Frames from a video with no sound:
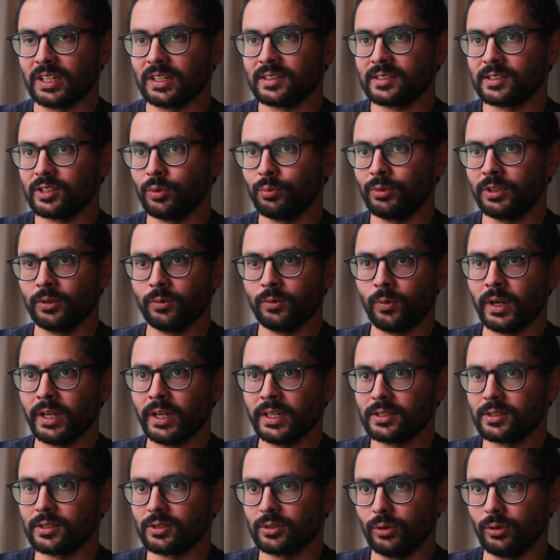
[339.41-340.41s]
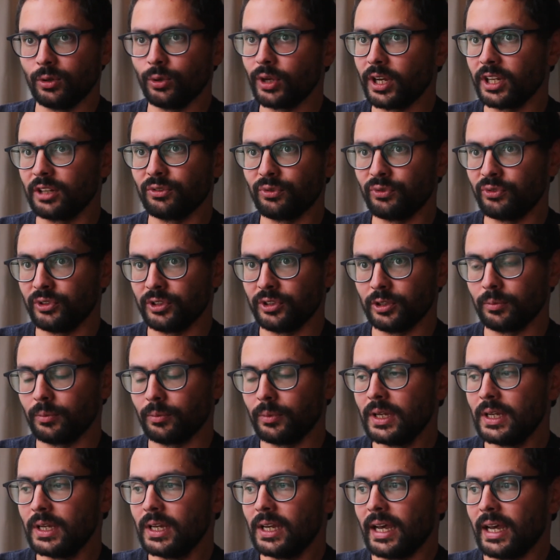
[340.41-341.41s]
There's so many ways to look at a film,